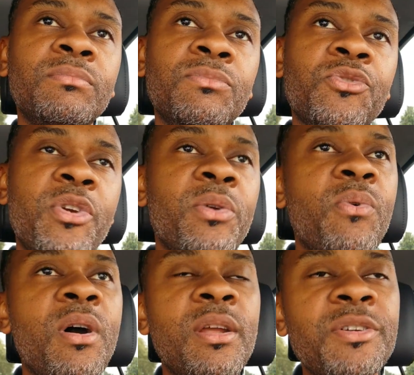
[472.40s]
drink
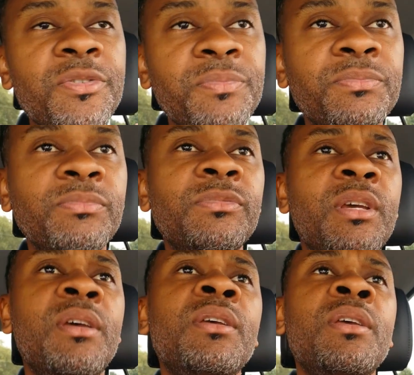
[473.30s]
water.
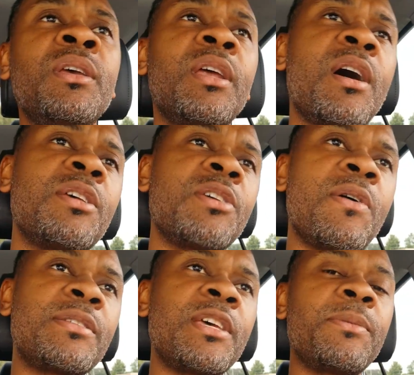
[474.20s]
And also
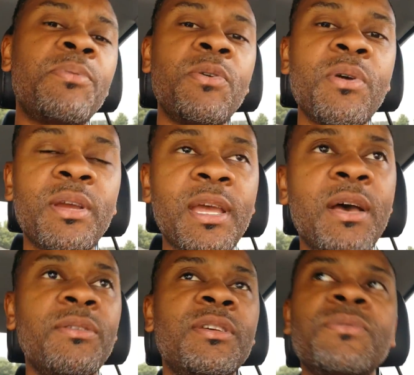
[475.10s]
I take
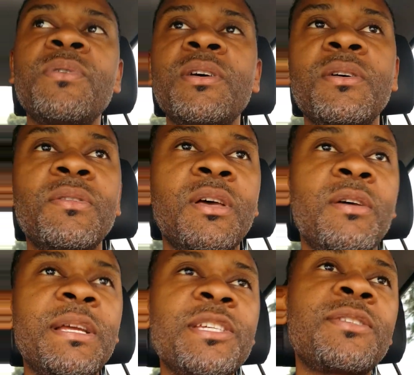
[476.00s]
pre-workout as well.
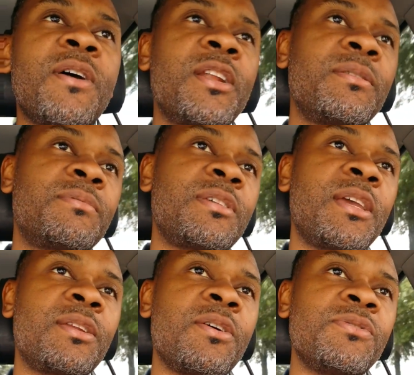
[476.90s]
I just started
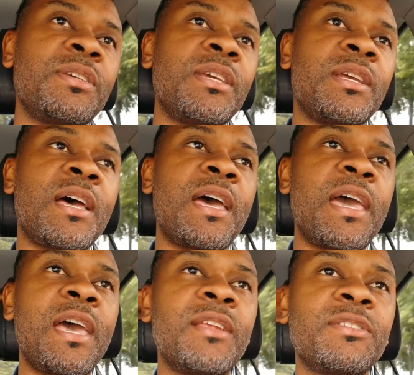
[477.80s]
taking those again. I
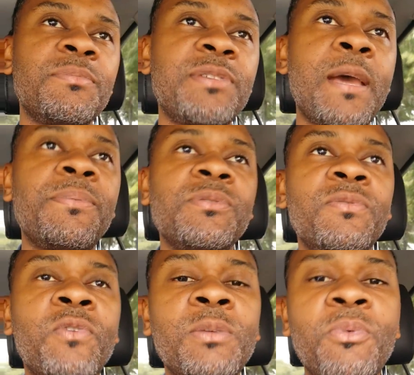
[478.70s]
had some samples
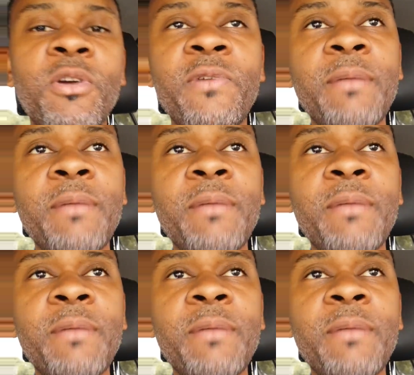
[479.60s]
of one more rep